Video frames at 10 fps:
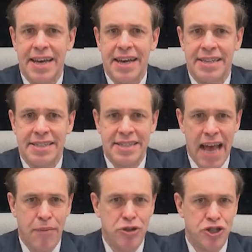
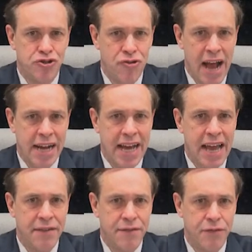Establish, track,
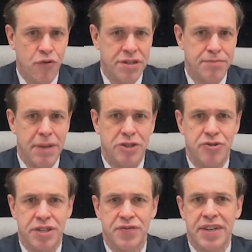and enforce
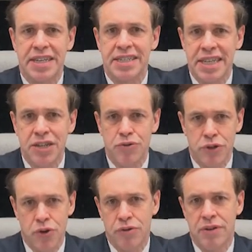metrics for continued
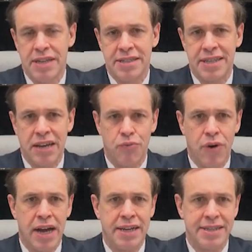local and
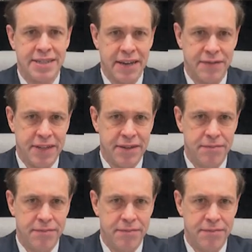statewide safety.